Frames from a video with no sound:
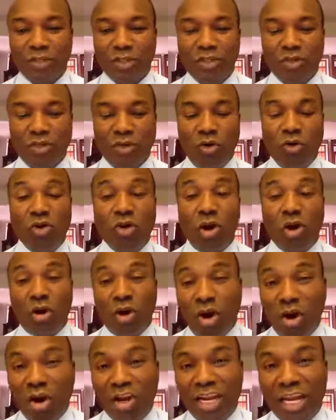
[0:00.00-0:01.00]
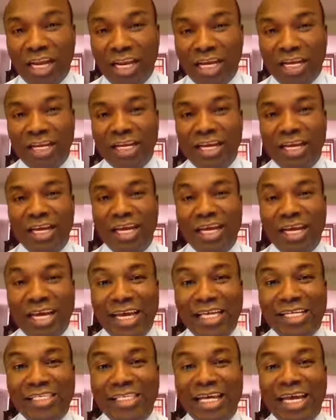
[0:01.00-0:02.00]
So your calling
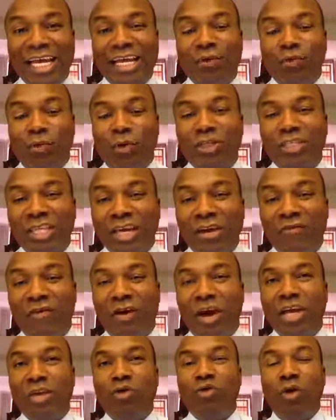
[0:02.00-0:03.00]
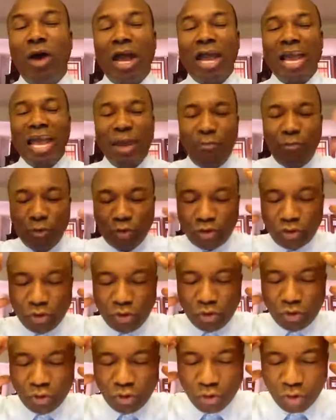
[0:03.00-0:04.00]
is in whatever you are able
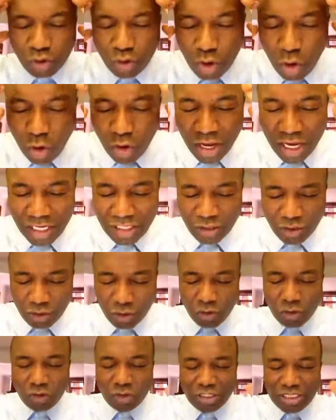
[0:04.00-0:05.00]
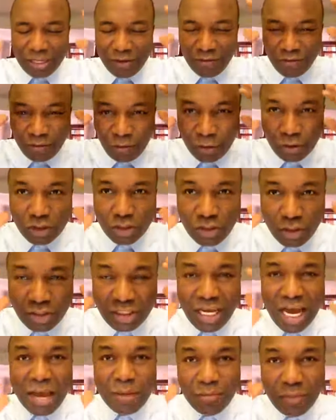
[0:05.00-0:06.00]
to go into, devote your
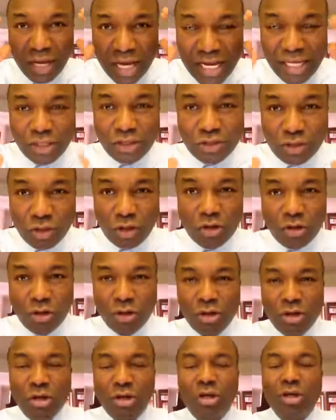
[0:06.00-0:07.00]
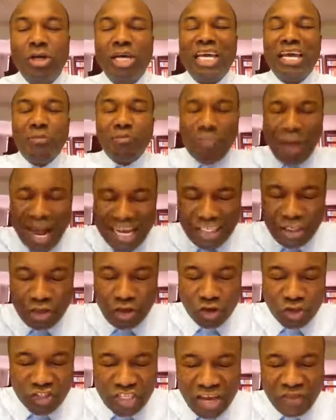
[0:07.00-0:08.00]
time into, immerse
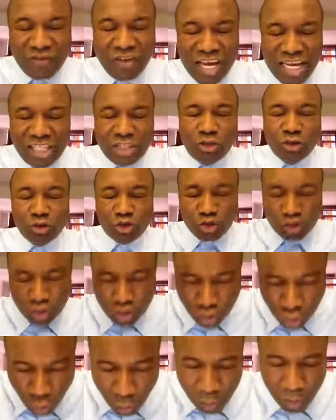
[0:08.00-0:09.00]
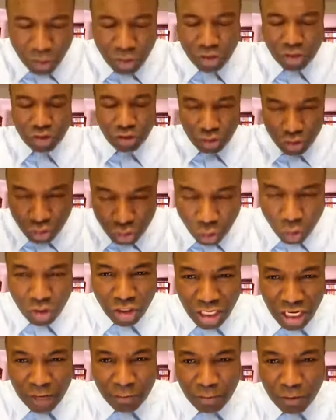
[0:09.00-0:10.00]
yourself into so much, so
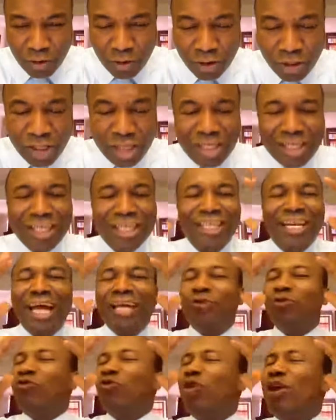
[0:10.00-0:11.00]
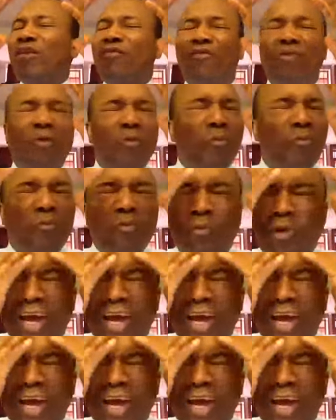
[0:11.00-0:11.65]
deep that you don't even